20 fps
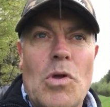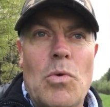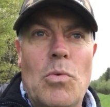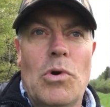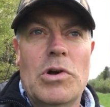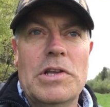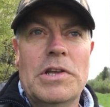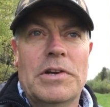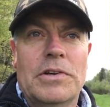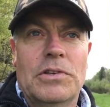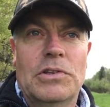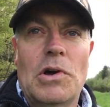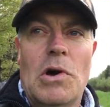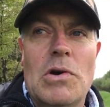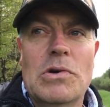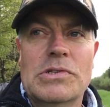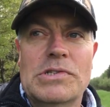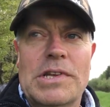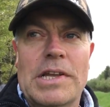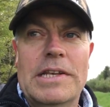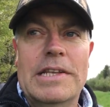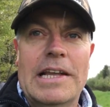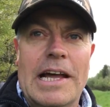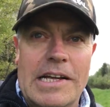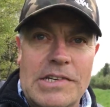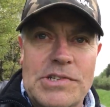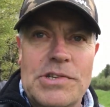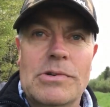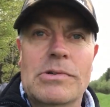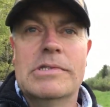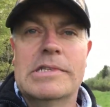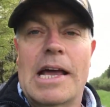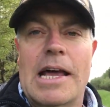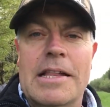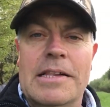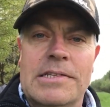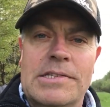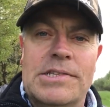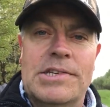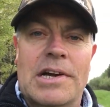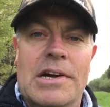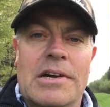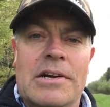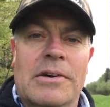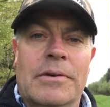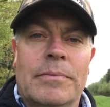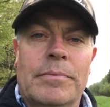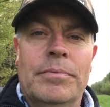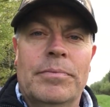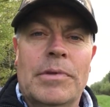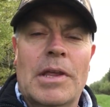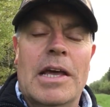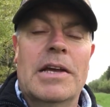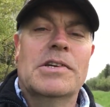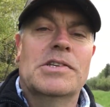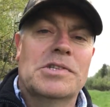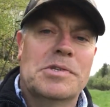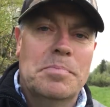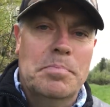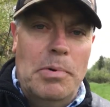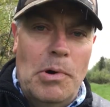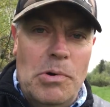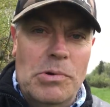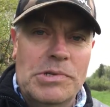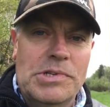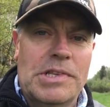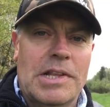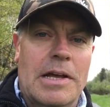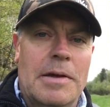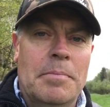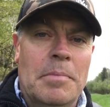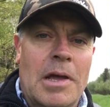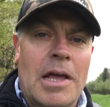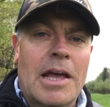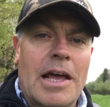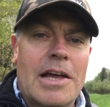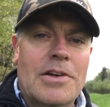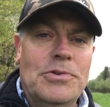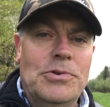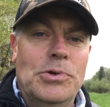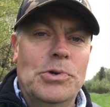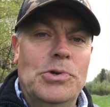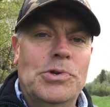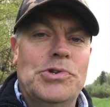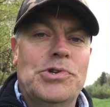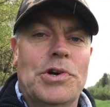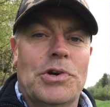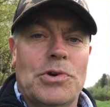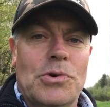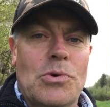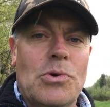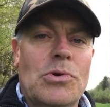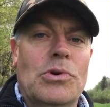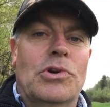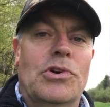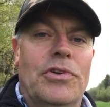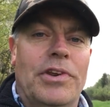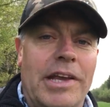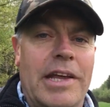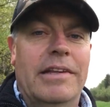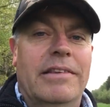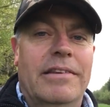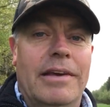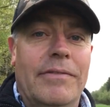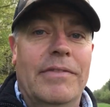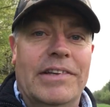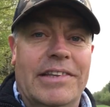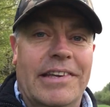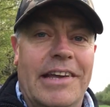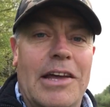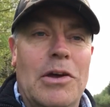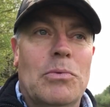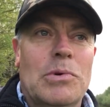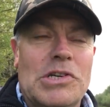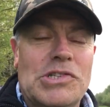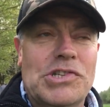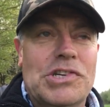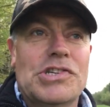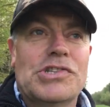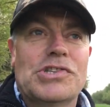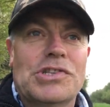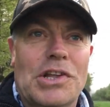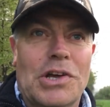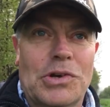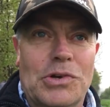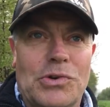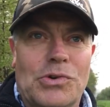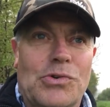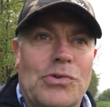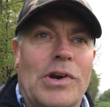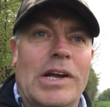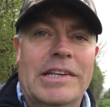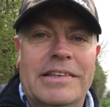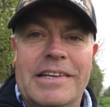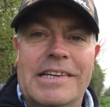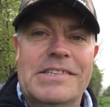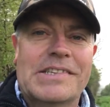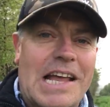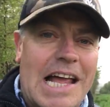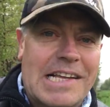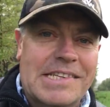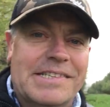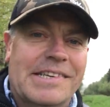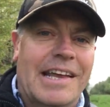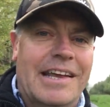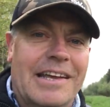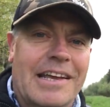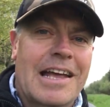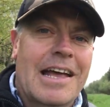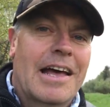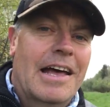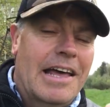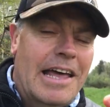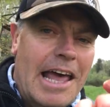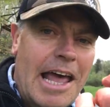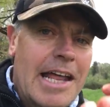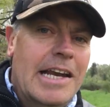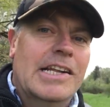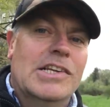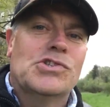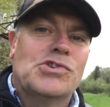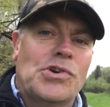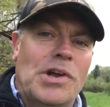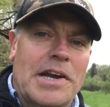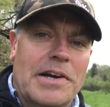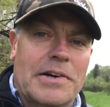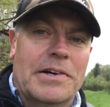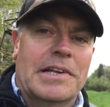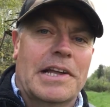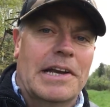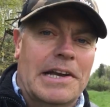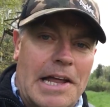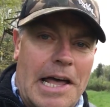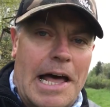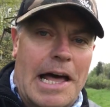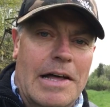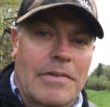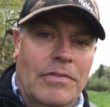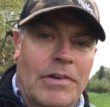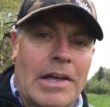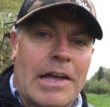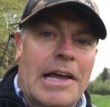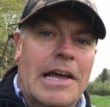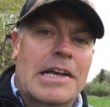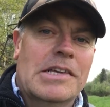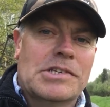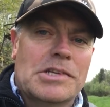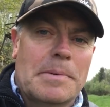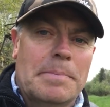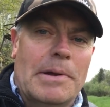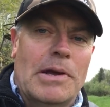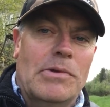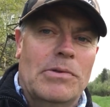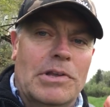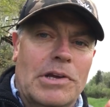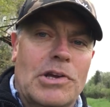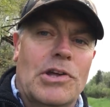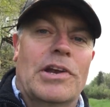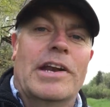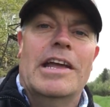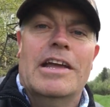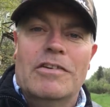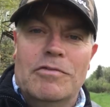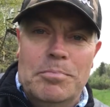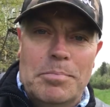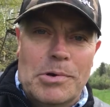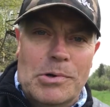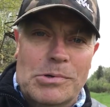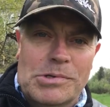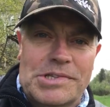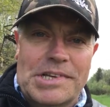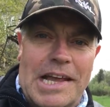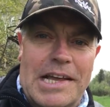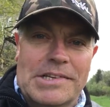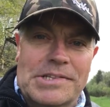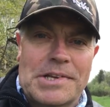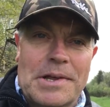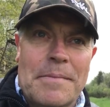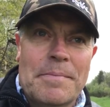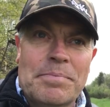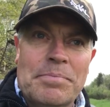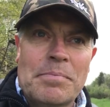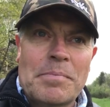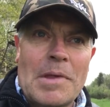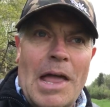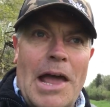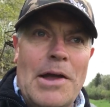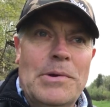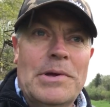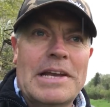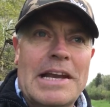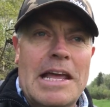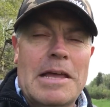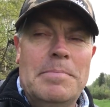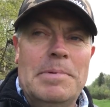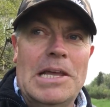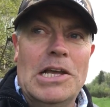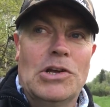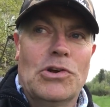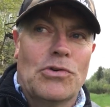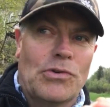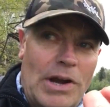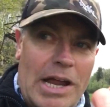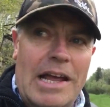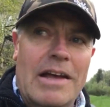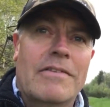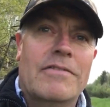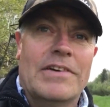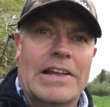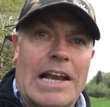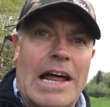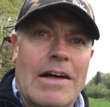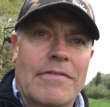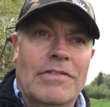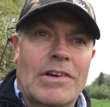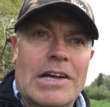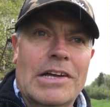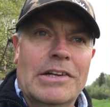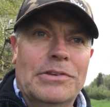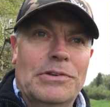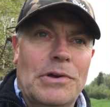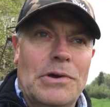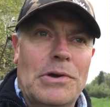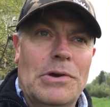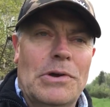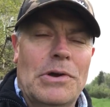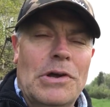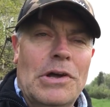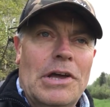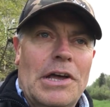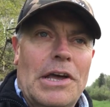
what your dog's natural talents are, expose them, and use your own creativity, which is the greatest asset any trainer can have. It's about the creative process. How can I be creative enough to